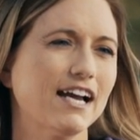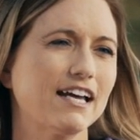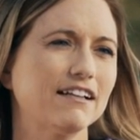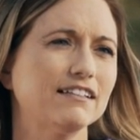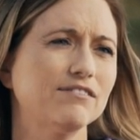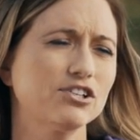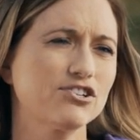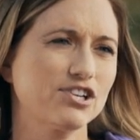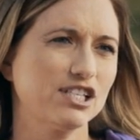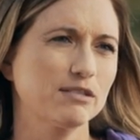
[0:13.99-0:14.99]
I had a liver
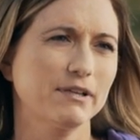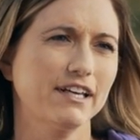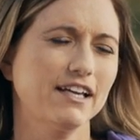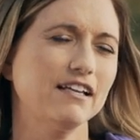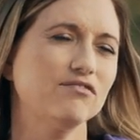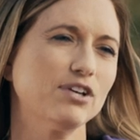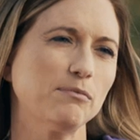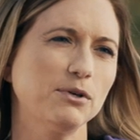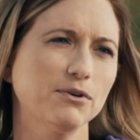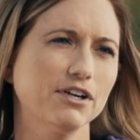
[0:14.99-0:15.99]
transplant in
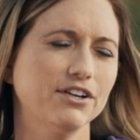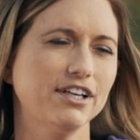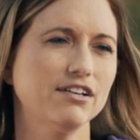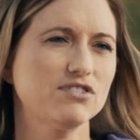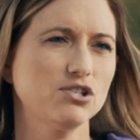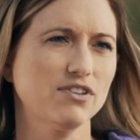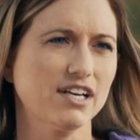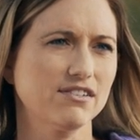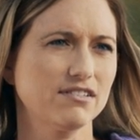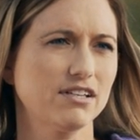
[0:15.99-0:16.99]
February of
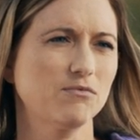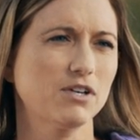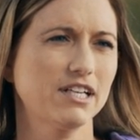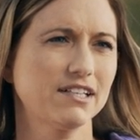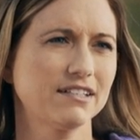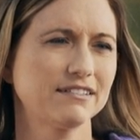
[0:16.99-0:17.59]
2001.